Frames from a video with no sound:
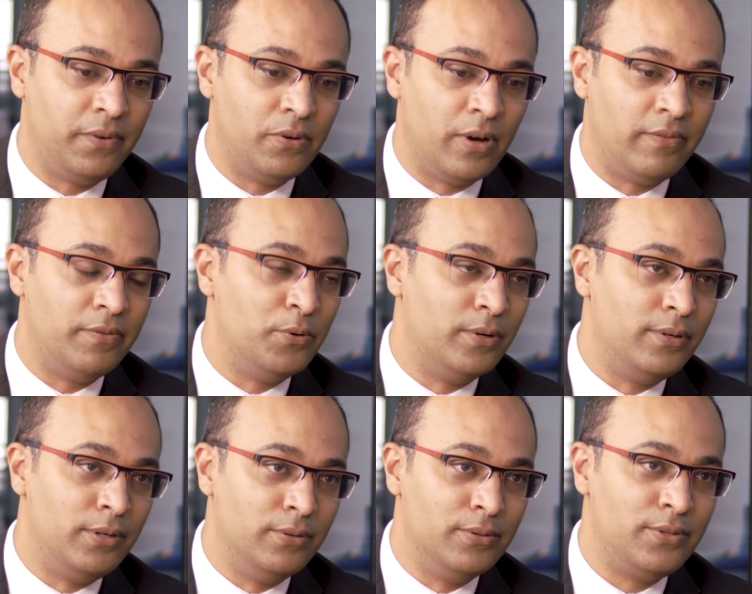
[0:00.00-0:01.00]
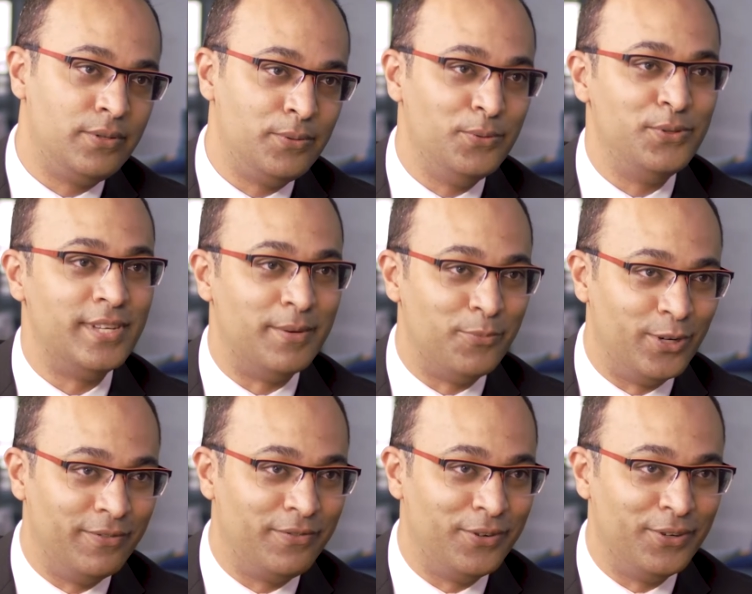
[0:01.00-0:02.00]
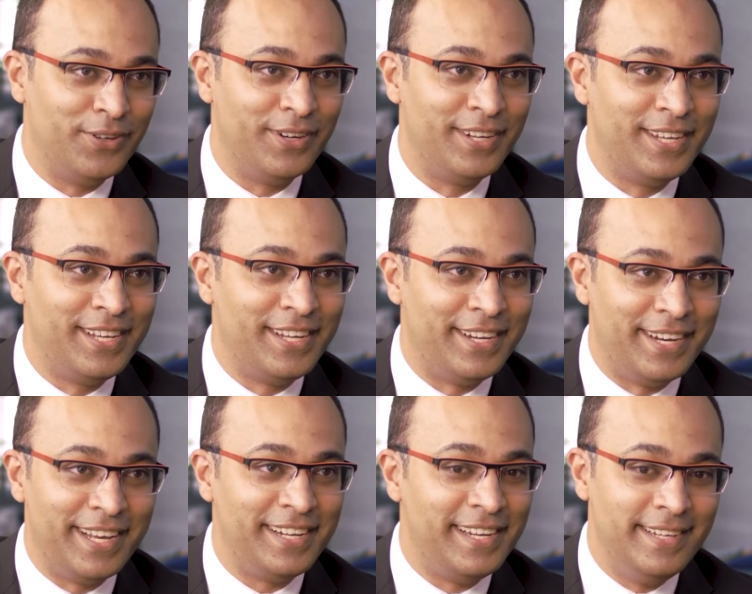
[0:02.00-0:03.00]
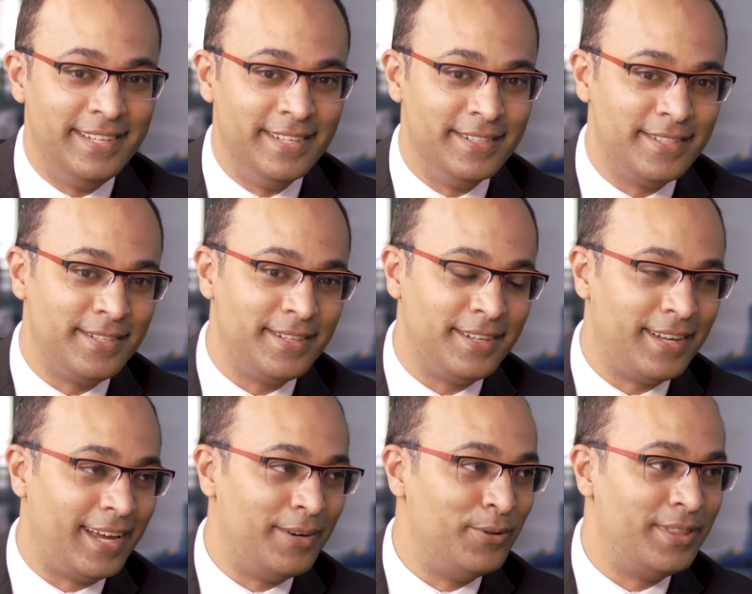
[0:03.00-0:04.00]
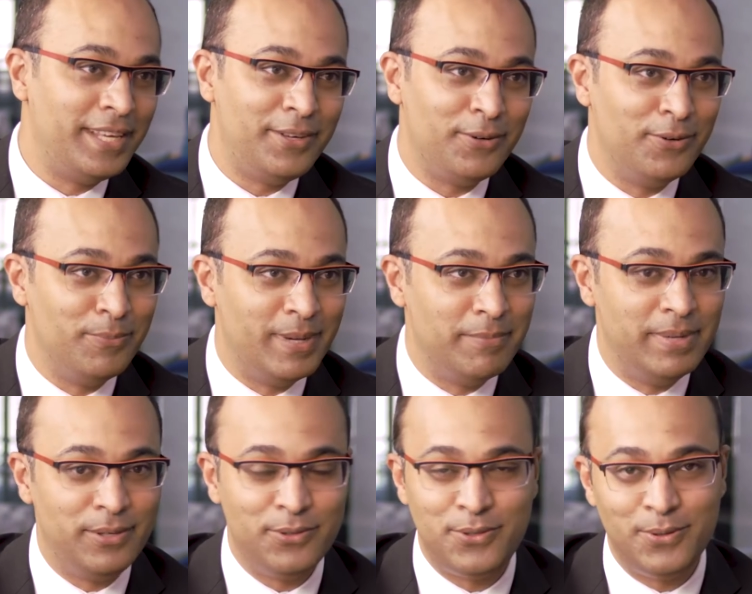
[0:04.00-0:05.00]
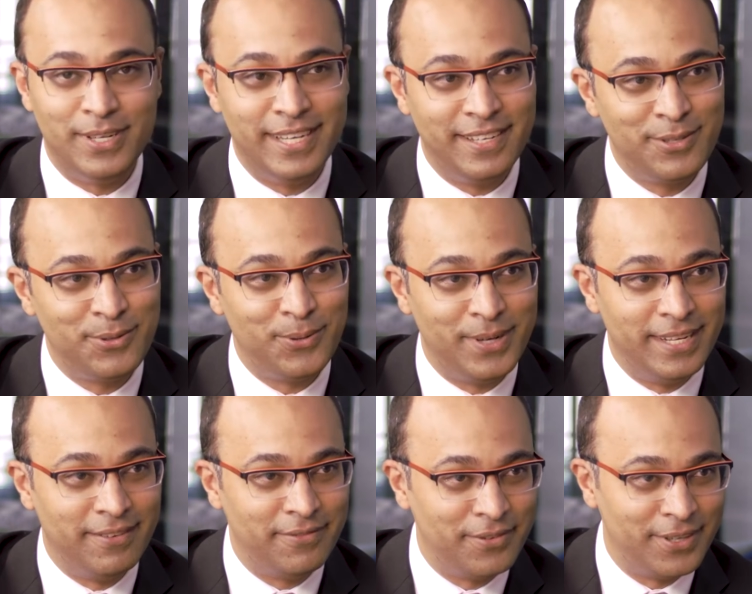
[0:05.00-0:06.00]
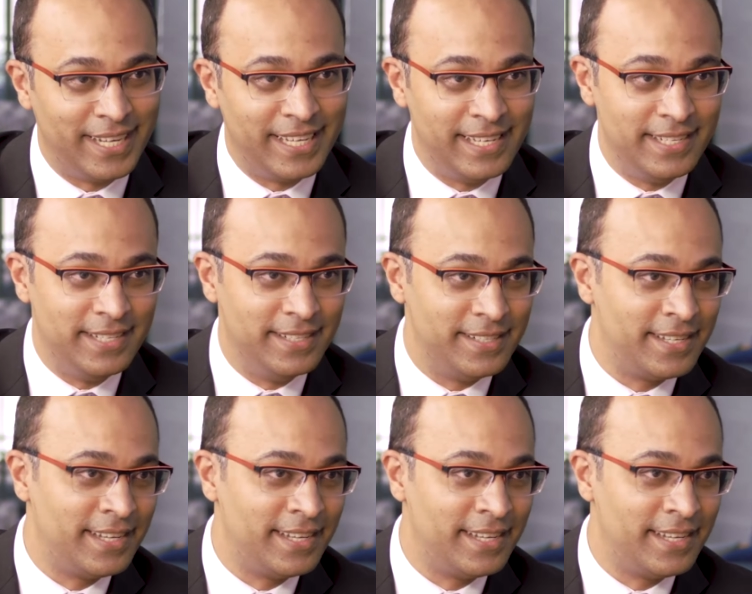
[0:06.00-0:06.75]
you ever want to sue someone for negligence, I don't think you're going to be able to sue a student for negligence.